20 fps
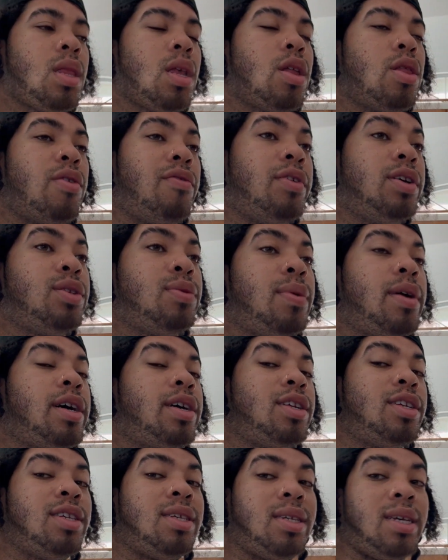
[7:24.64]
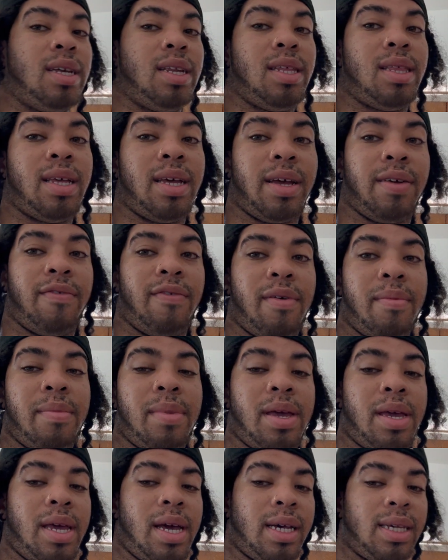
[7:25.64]
the reason why you didn't see anything from
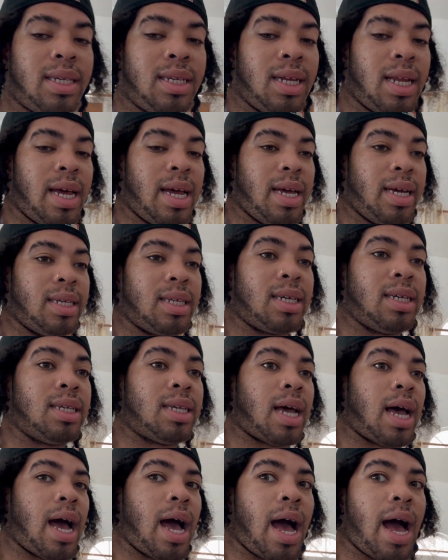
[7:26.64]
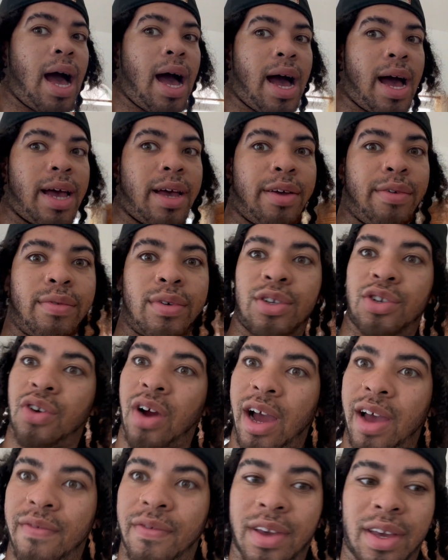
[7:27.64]
me yesterday is because I was
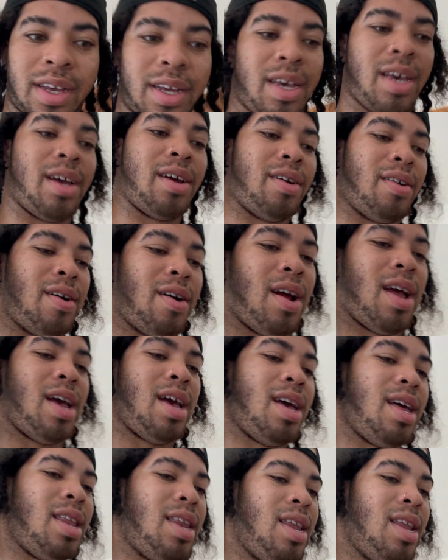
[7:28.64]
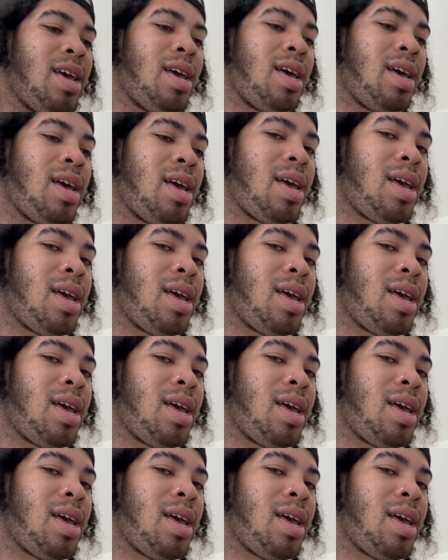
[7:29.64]
driving here in